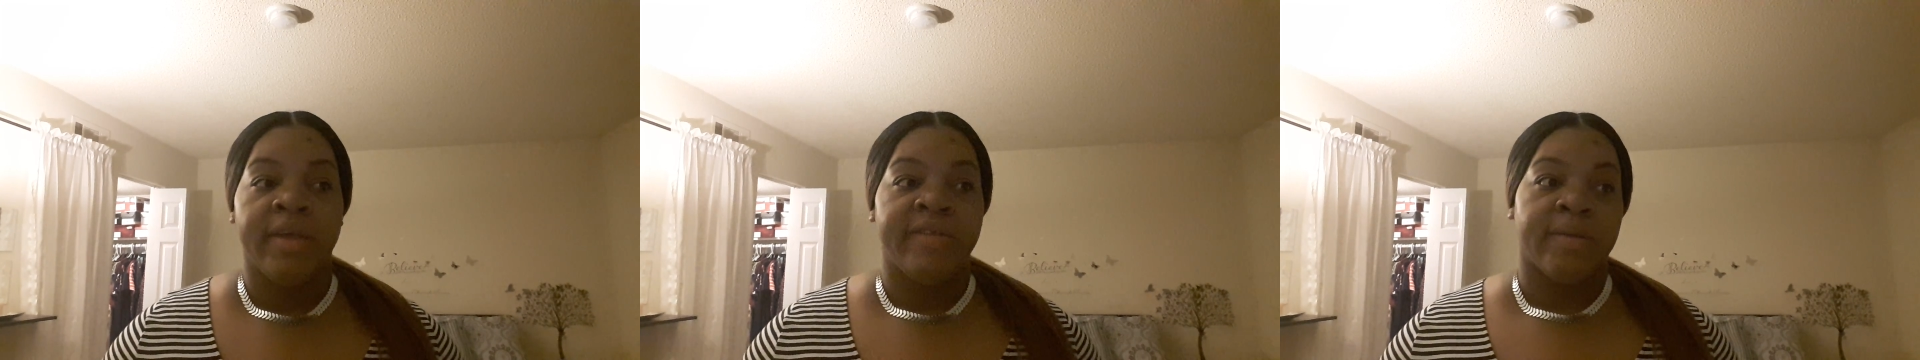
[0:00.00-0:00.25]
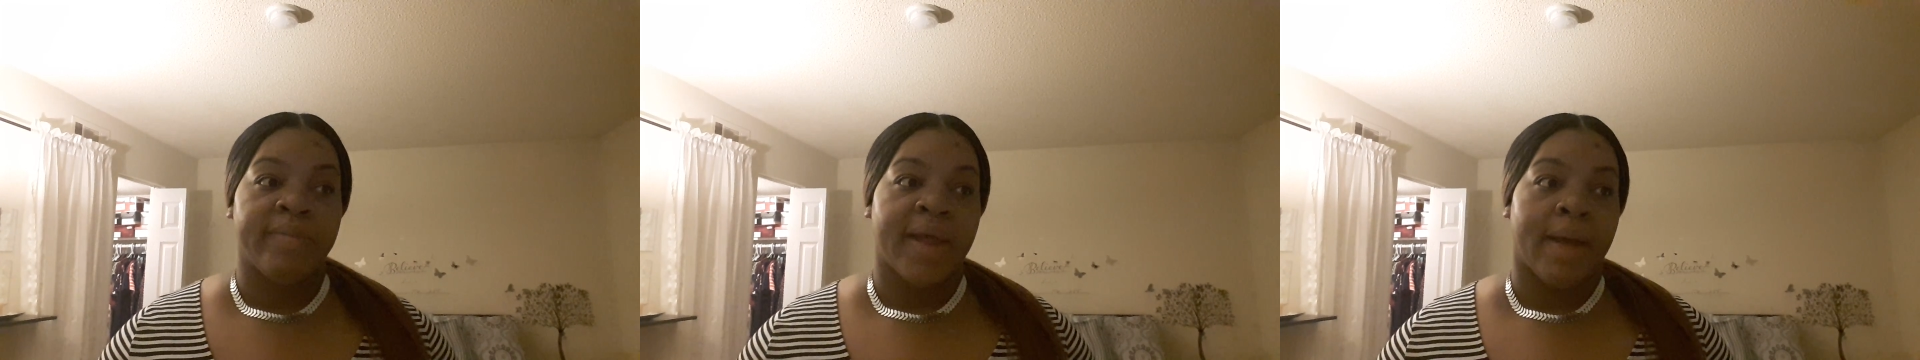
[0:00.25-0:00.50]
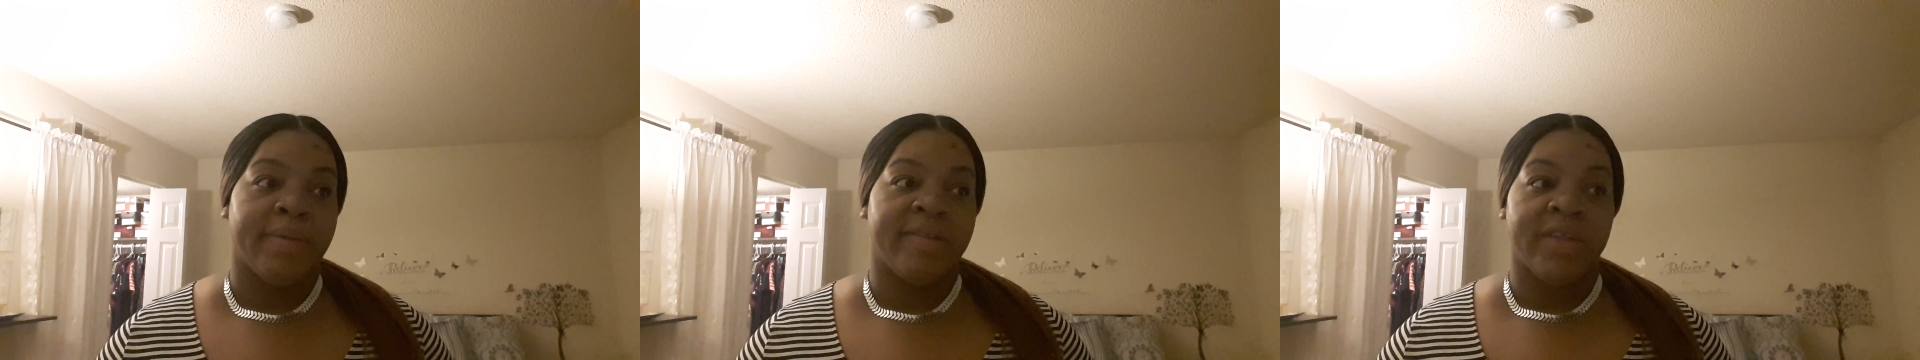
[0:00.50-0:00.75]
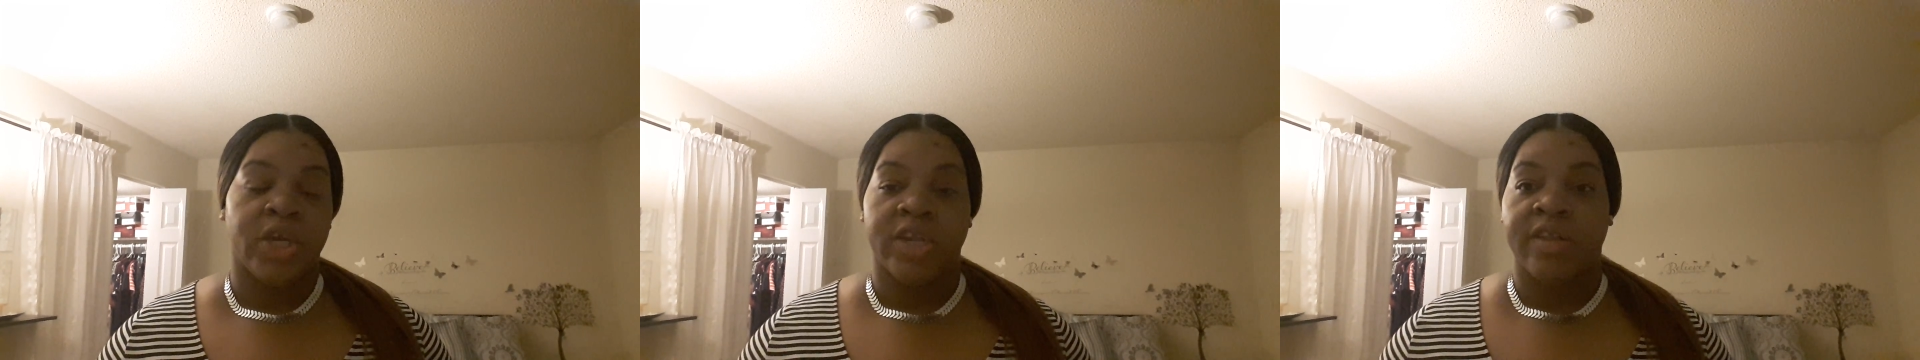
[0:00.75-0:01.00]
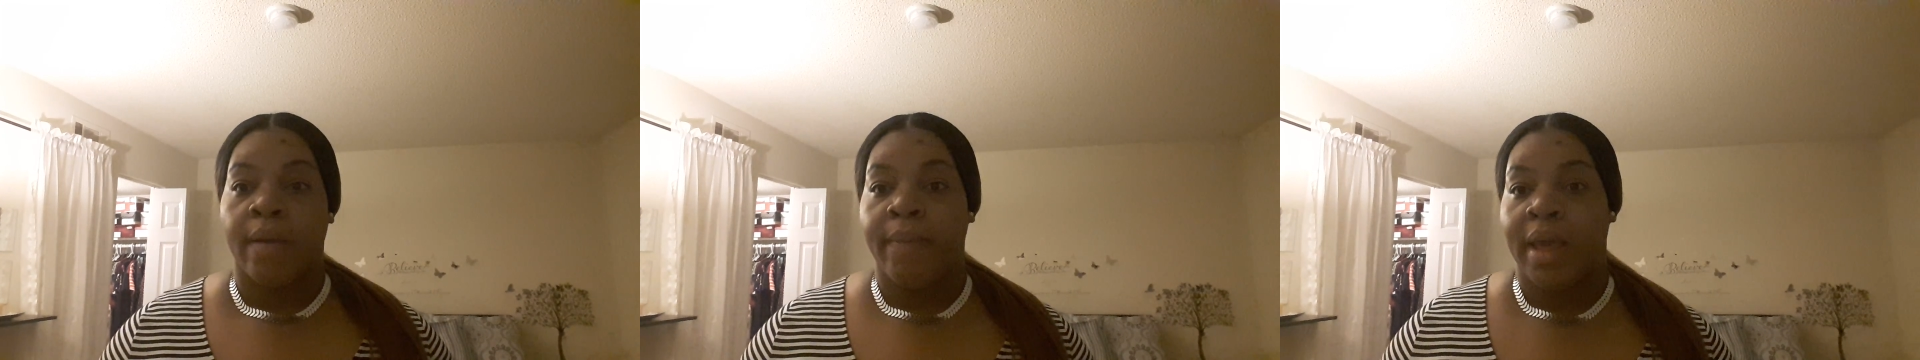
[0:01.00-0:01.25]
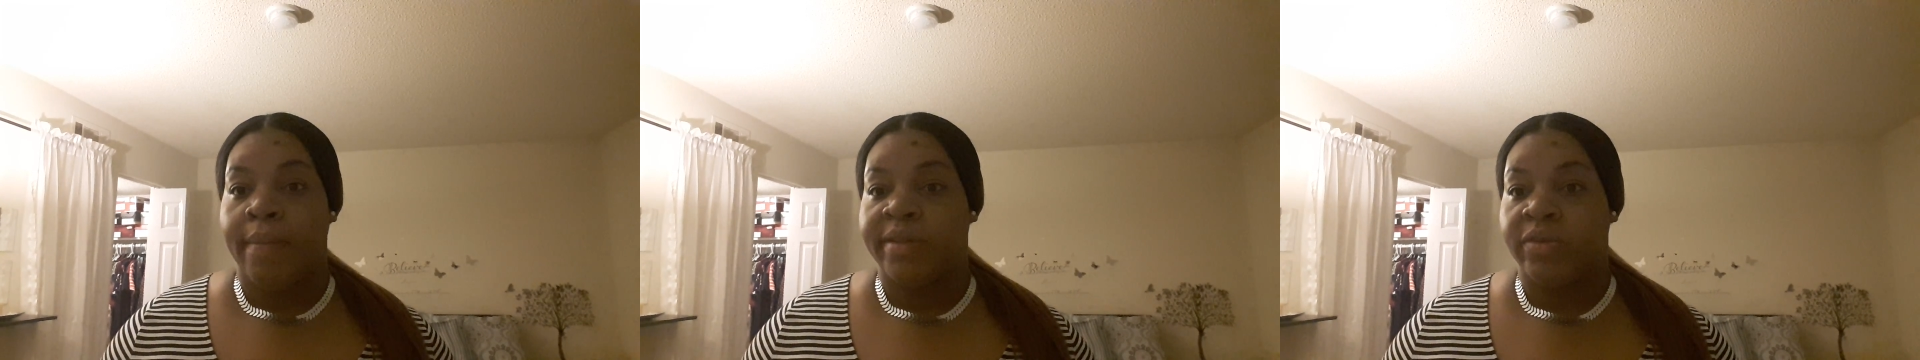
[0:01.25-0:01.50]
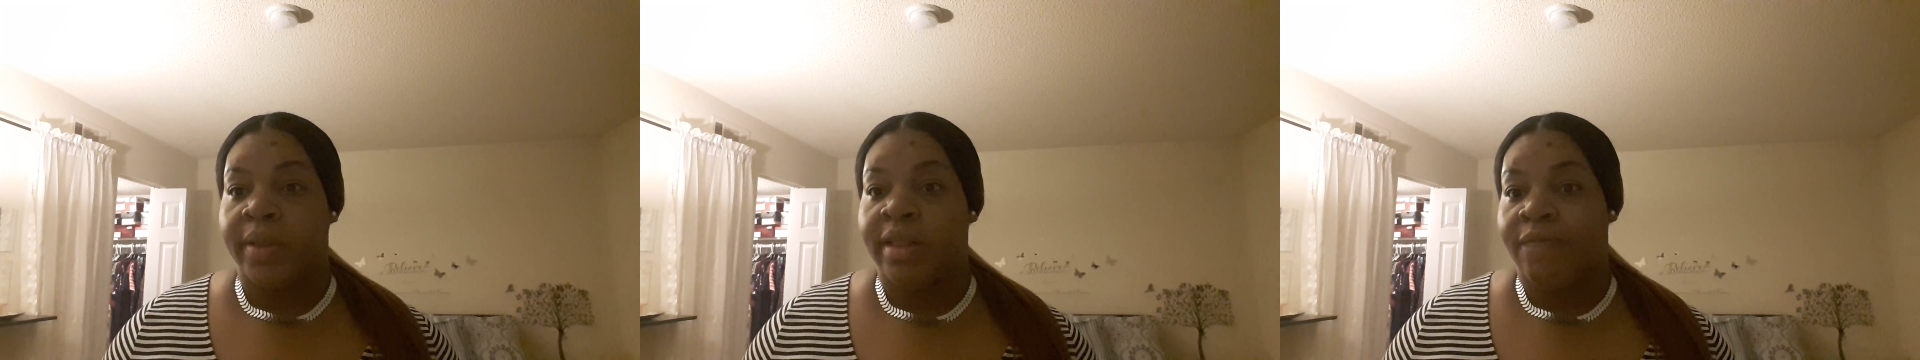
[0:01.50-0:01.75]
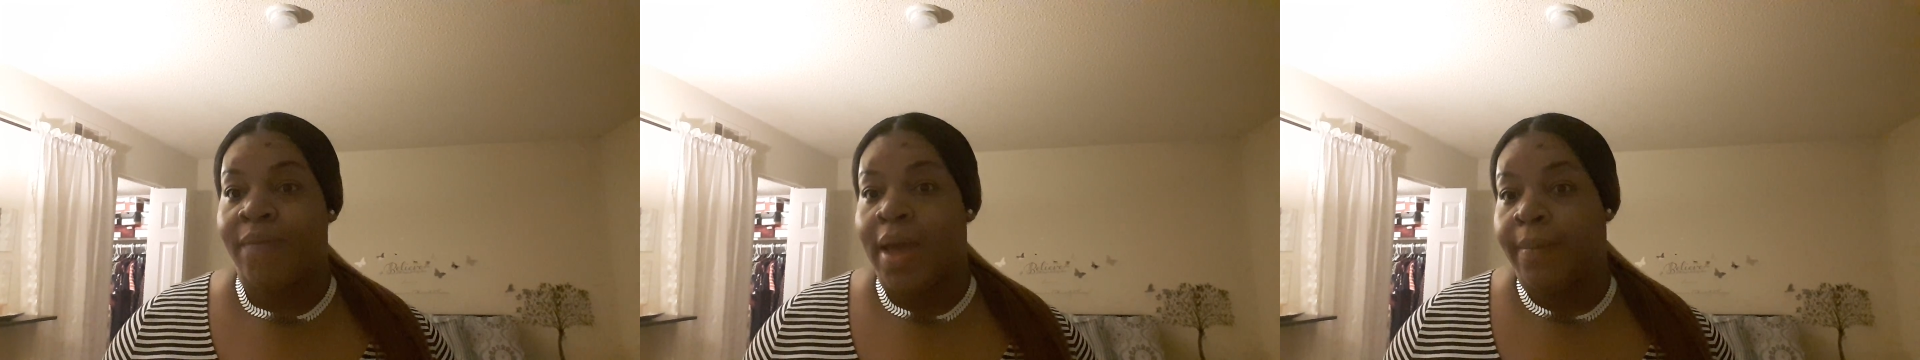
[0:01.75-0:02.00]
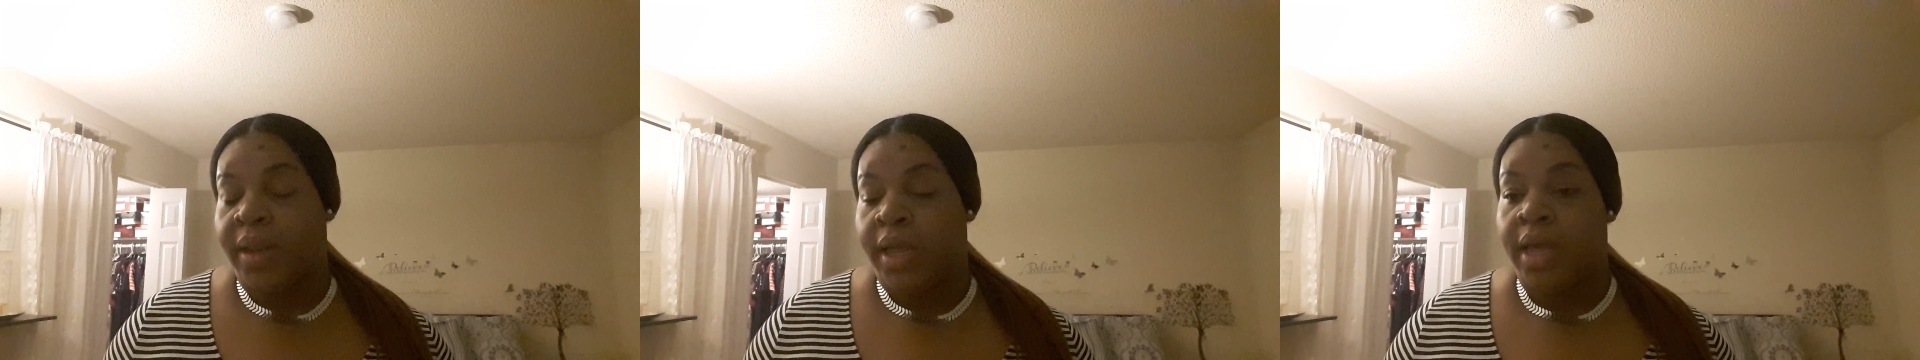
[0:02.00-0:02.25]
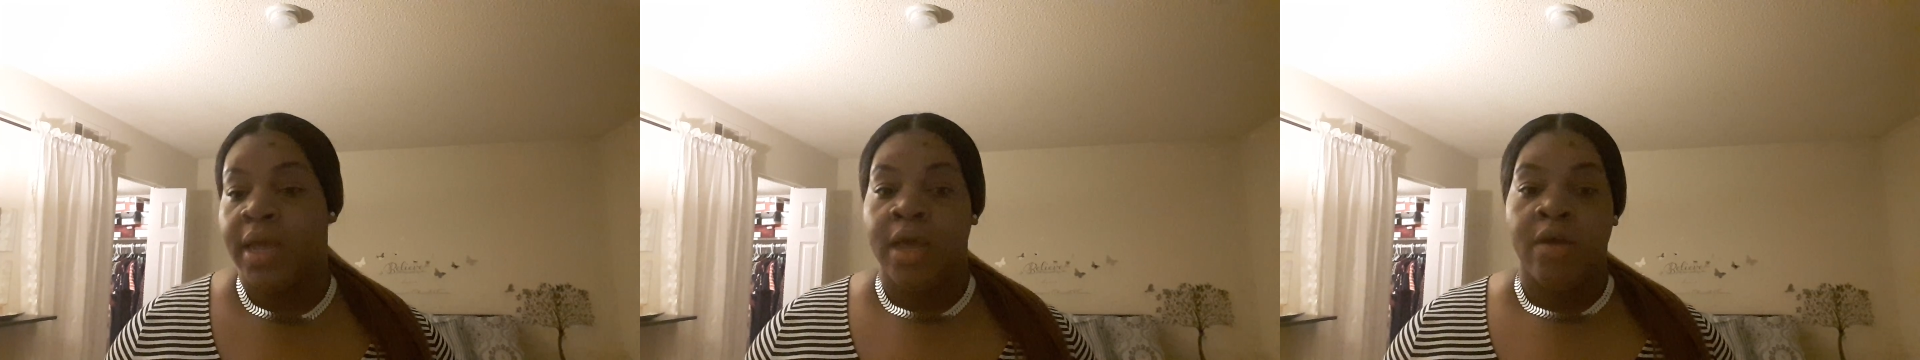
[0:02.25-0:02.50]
Sometimes decisions are made between the family.